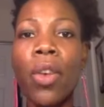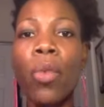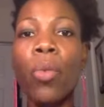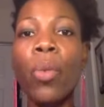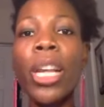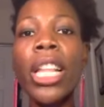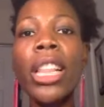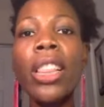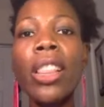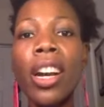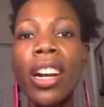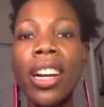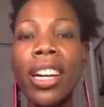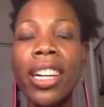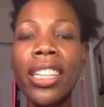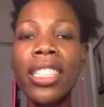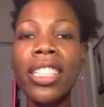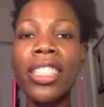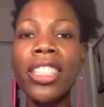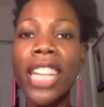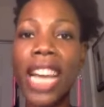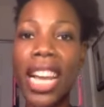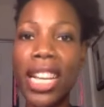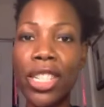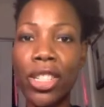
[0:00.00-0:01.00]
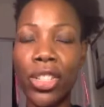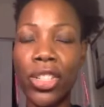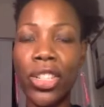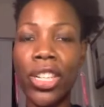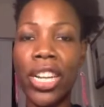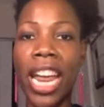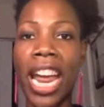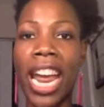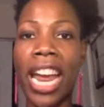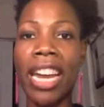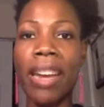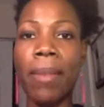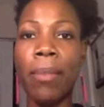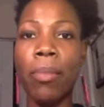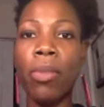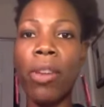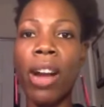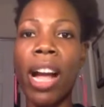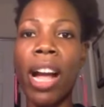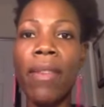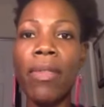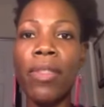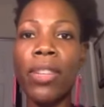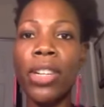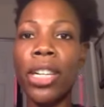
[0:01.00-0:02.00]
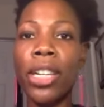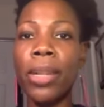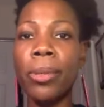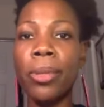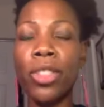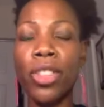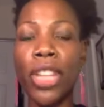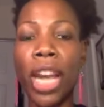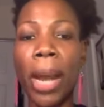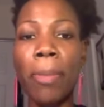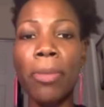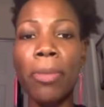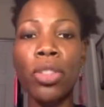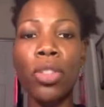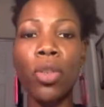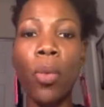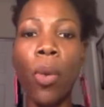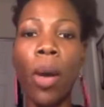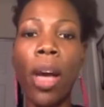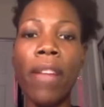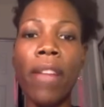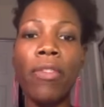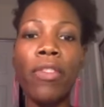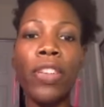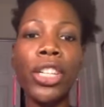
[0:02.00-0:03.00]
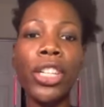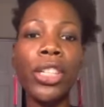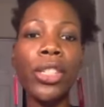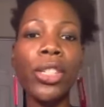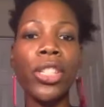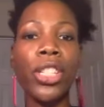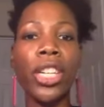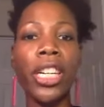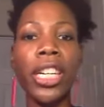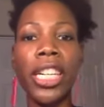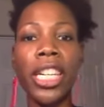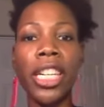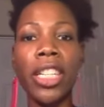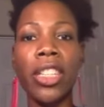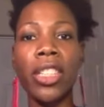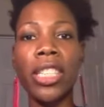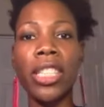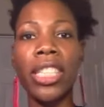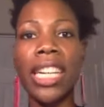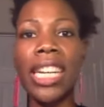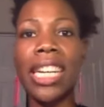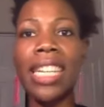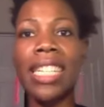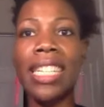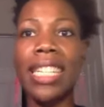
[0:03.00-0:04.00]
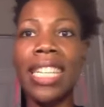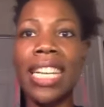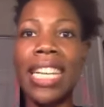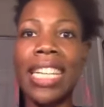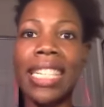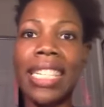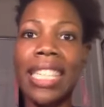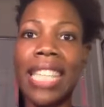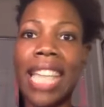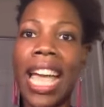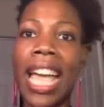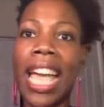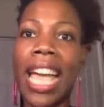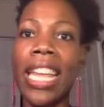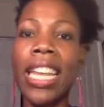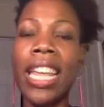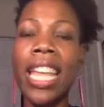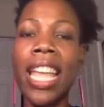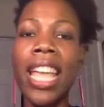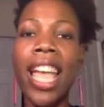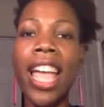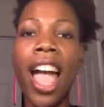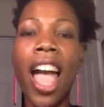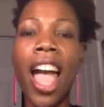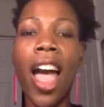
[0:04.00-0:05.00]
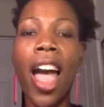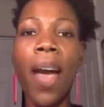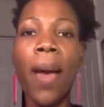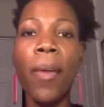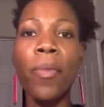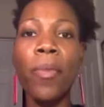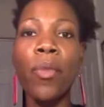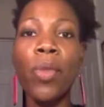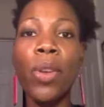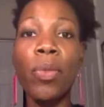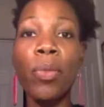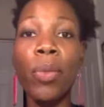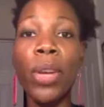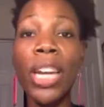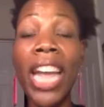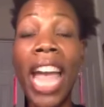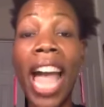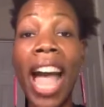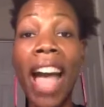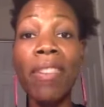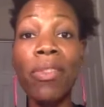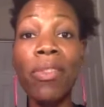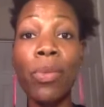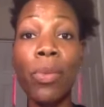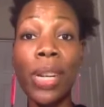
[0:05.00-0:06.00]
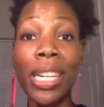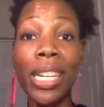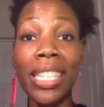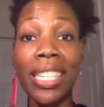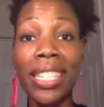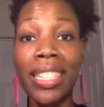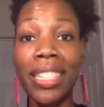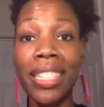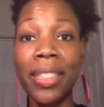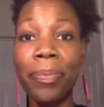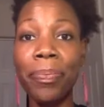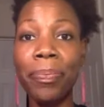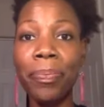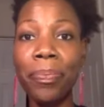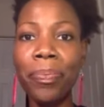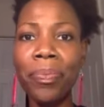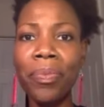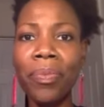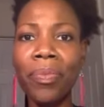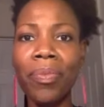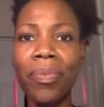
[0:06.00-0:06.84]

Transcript: We learned yesterday in Proverbs chapter 1, verse 33, it says that when we have wisdom,